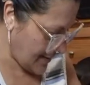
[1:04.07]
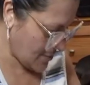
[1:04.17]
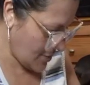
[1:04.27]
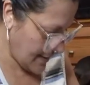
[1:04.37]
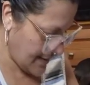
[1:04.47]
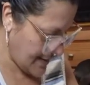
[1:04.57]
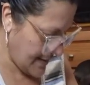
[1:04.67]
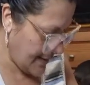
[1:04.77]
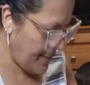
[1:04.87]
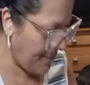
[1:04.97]
That's all I
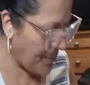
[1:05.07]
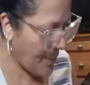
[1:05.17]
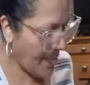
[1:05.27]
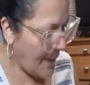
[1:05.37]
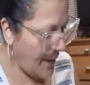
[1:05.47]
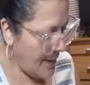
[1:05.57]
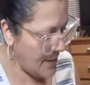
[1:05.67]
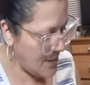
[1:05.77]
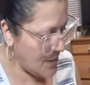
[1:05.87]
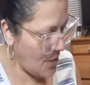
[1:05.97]
see. Okay,
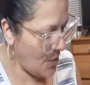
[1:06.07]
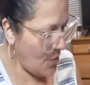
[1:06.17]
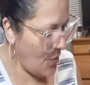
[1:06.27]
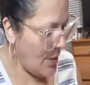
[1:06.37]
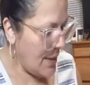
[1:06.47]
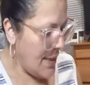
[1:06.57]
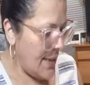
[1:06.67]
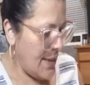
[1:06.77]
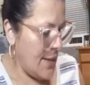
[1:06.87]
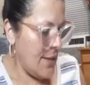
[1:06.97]
so
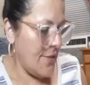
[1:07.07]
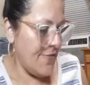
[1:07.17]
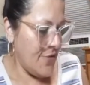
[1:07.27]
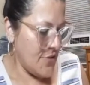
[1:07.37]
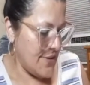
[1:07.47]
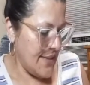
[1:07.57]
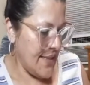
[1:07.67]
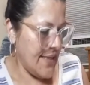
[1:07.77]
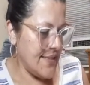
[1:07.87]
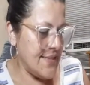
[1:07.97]
the first
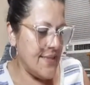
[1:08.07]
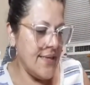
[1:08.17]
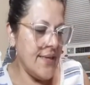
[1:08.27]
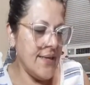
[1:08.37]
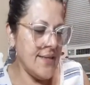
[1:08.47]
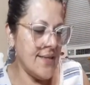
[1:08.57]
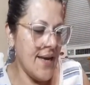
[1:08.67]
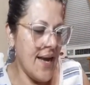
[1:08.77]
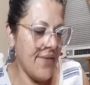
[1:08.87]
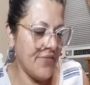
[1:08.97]
thing I see is the
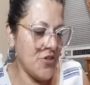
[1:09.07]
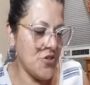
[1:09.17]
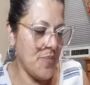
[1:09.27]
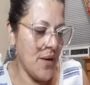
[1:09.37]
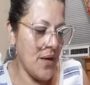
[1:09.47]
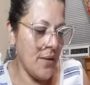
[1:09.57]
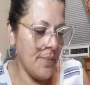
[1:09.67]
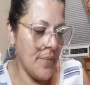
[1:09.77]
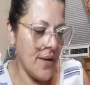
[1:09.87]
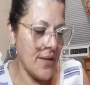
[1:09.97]
Afterspa
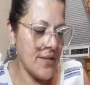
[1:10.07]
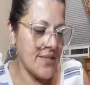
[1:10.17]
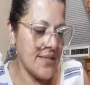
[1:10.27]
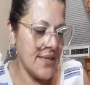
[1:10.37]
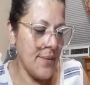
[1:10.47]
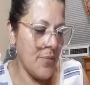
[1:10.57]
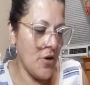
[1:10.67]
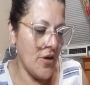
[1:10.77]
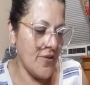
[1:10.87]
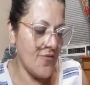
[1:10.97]

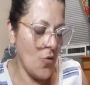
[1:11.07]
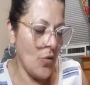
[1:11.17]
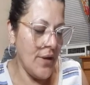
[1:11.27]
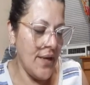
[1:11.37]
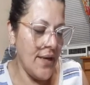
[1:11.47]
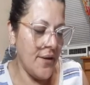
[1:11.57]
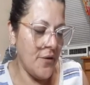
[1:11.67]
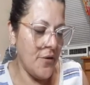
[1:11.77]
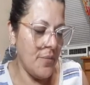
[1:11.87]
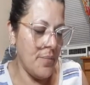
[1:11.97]
slip-on
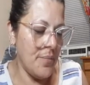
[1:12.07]
exfoliator.